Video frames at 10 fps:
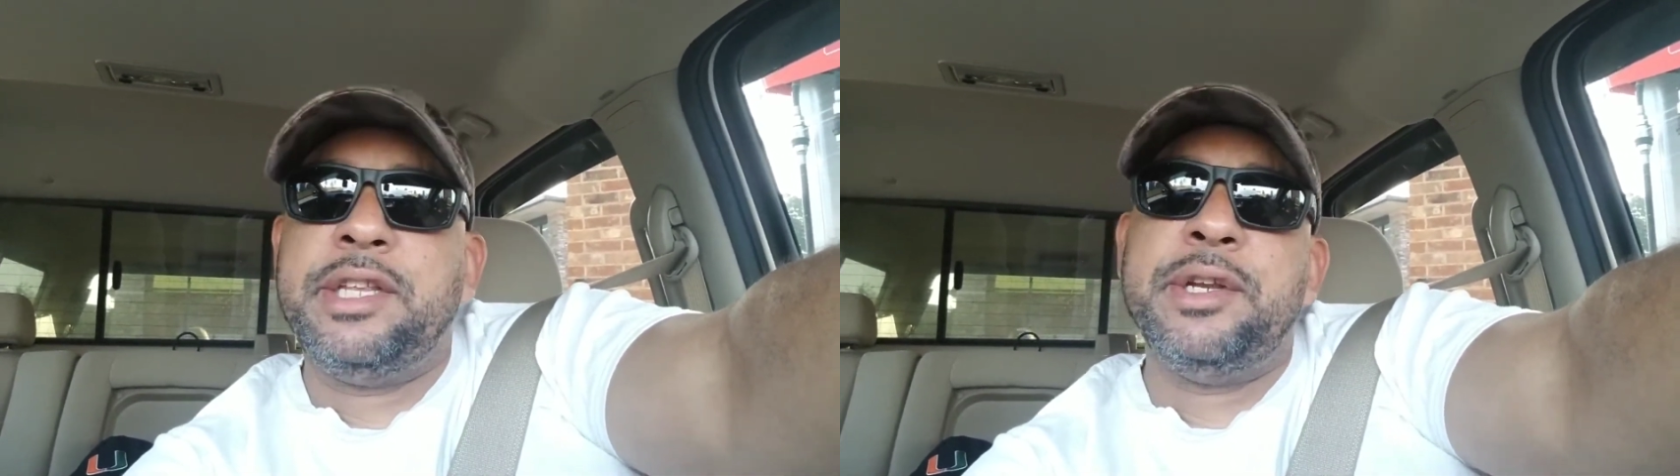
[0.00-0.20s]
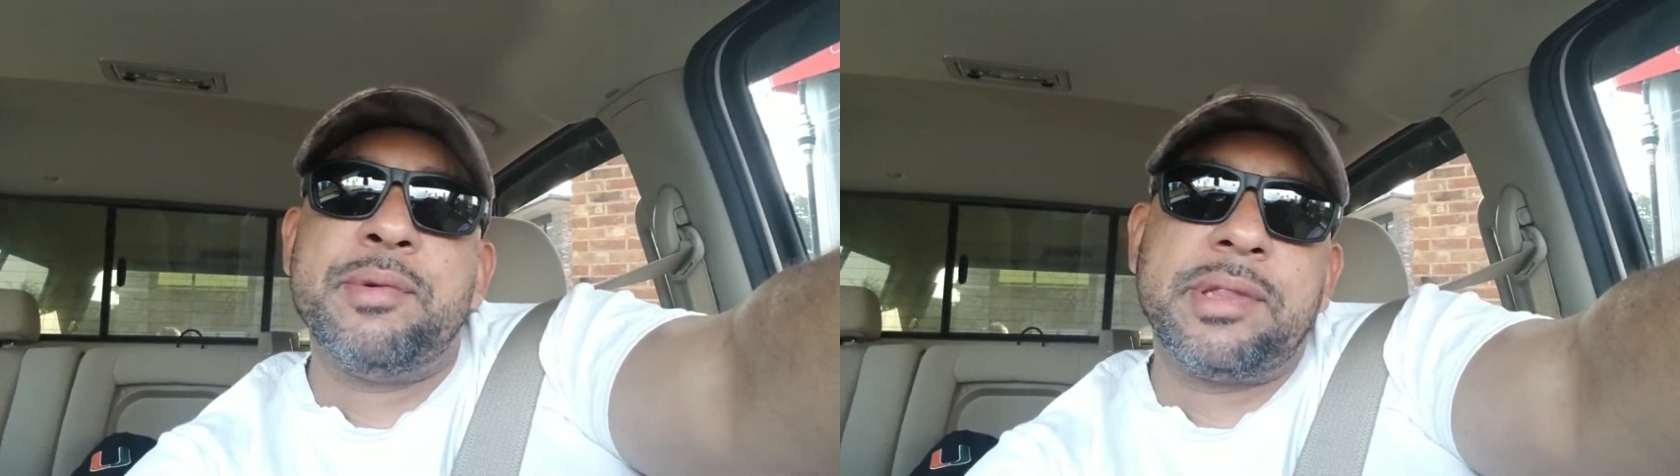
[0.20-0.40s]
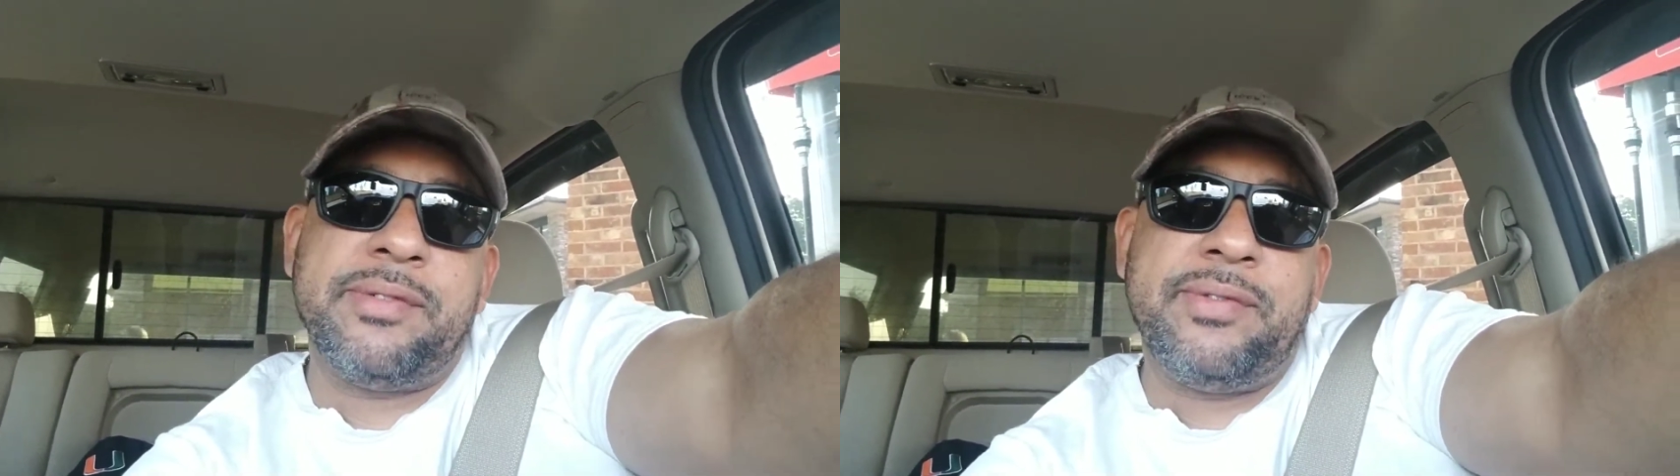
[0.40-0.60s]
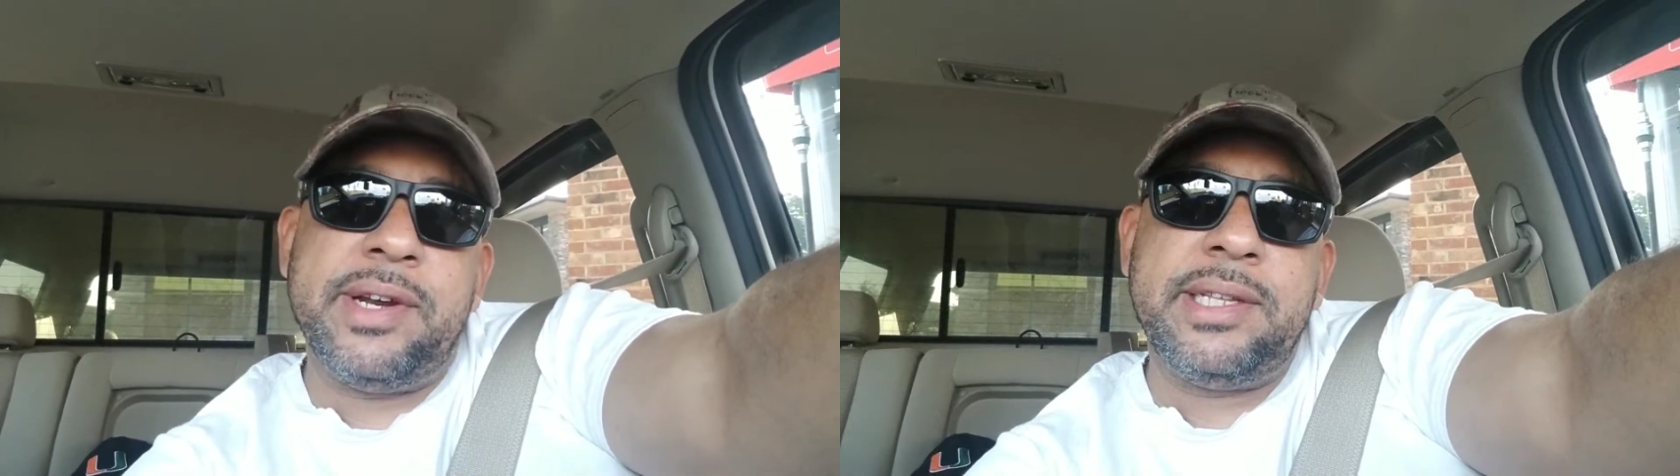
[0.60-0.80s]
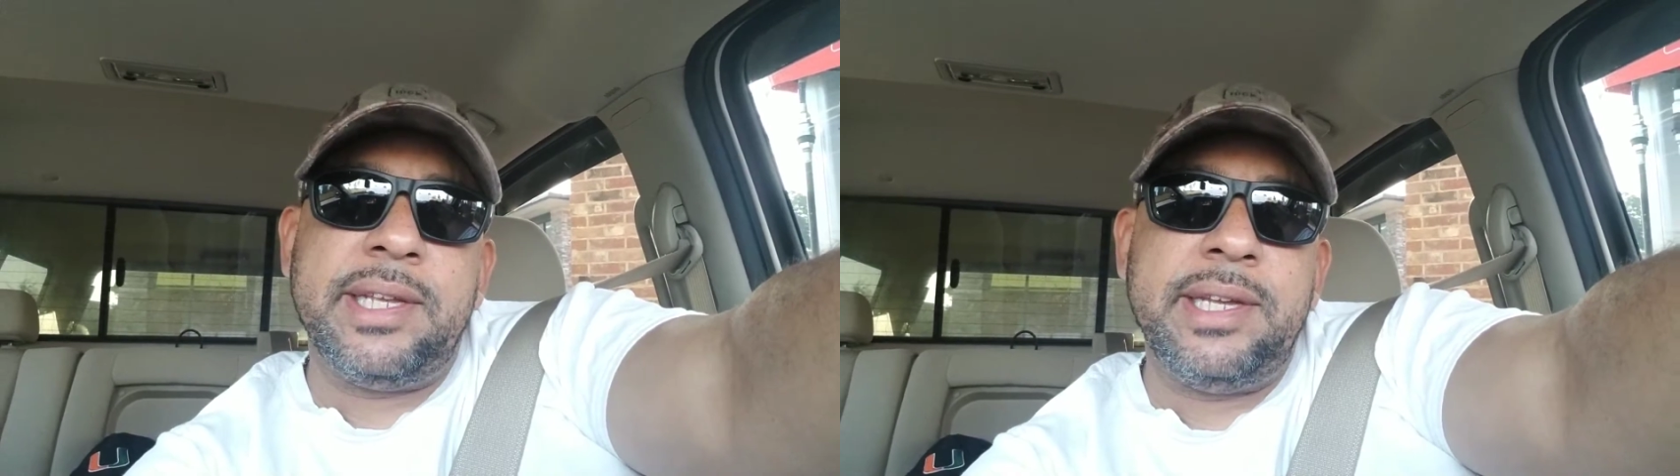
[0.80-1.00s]
you know what the
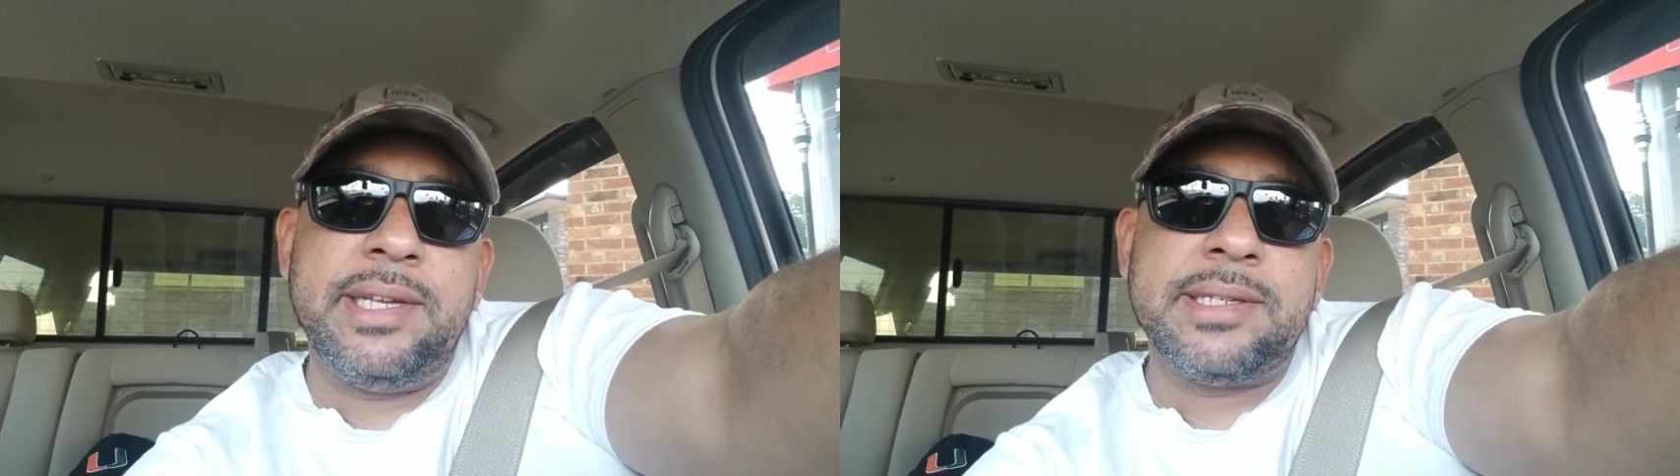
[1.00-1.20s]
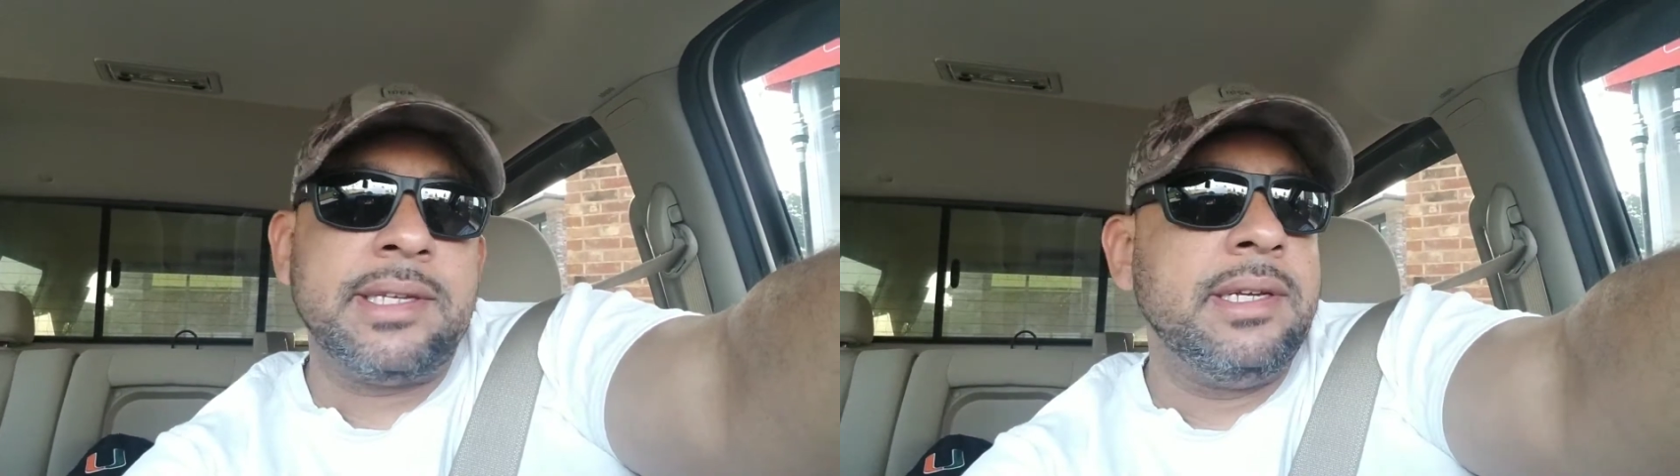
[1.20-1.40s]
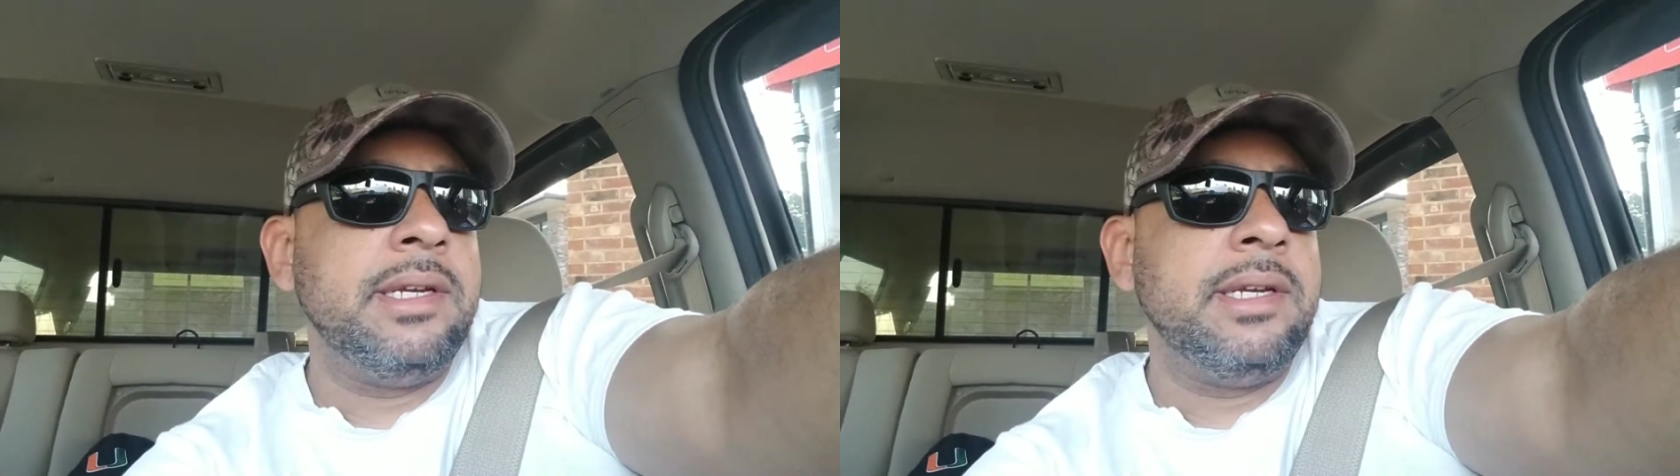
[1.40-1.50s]
funny thing is?